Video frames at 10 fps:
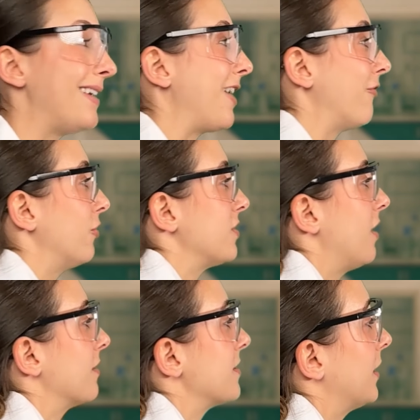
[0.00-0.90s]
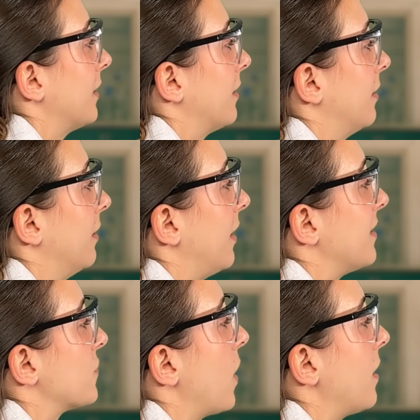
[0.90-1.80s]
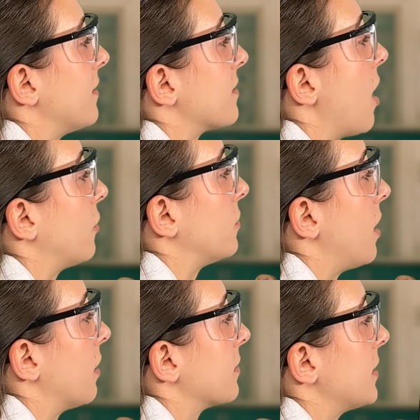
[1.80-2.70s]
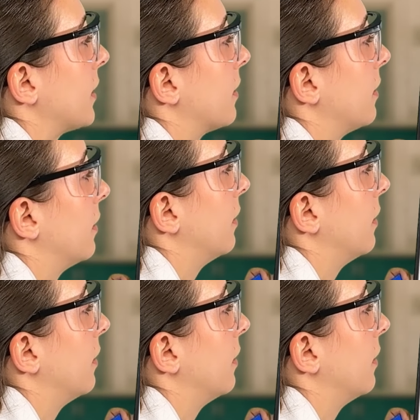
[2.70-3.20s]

nephrotoxic as well as ototoxic.